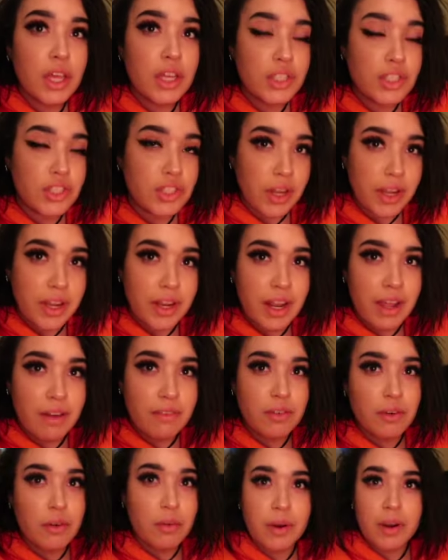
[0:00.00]
shite
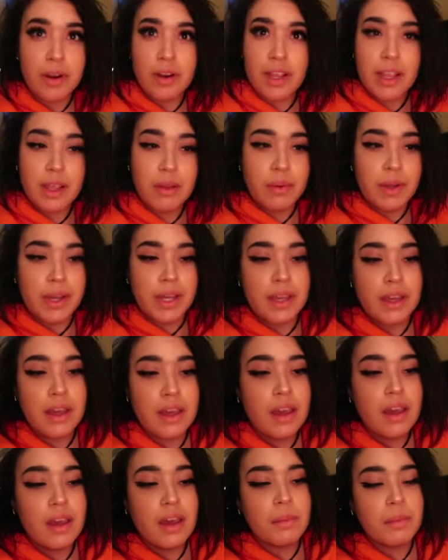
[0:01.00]
after wearing a wig.
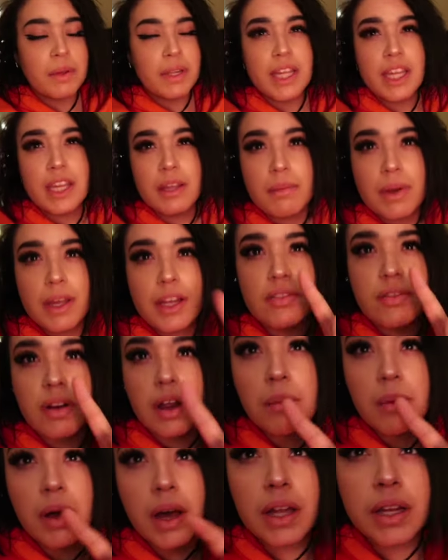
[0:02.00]
I'm gonna get my
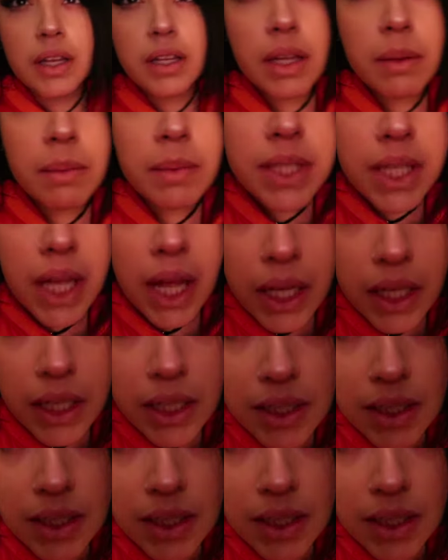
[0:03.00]
tripod. Give me a sec.